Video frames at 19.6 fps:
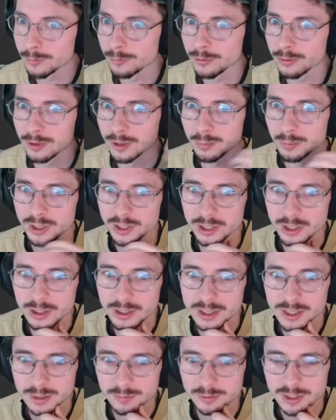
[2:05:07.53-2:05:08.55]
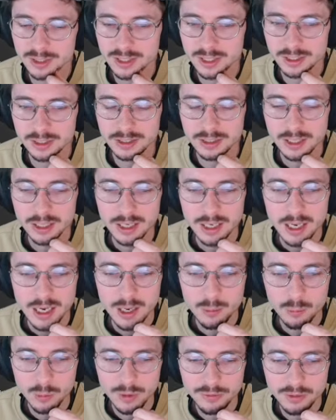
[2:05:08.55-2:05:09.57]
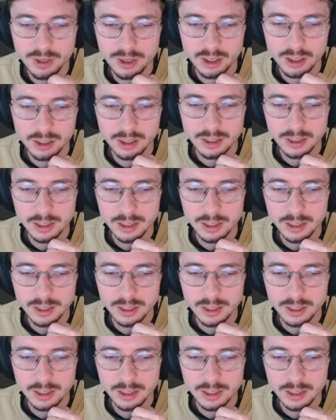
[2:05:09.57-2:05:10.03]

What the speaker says: thought I bloody lost him for a second. We've got...